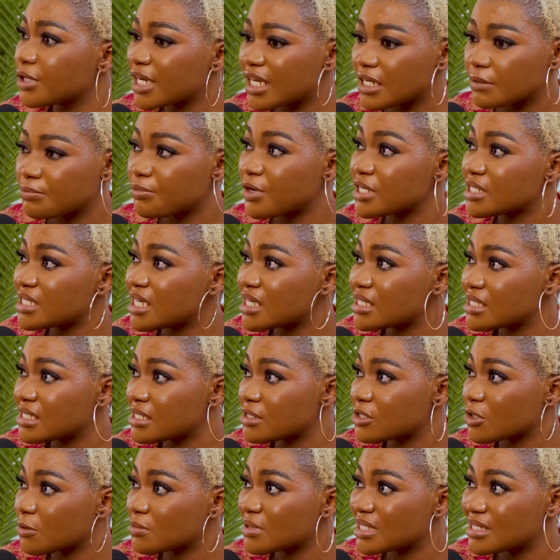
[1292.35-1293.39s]
Let the president see
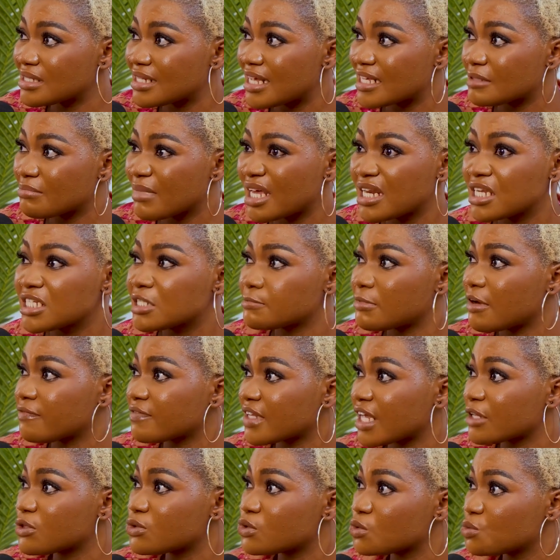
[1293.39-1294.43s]
something that's manageable.
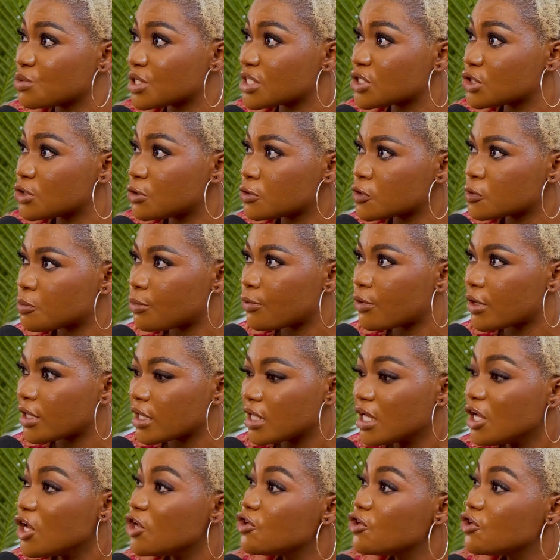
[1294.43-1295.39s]
After 2 weeks, don't spoil.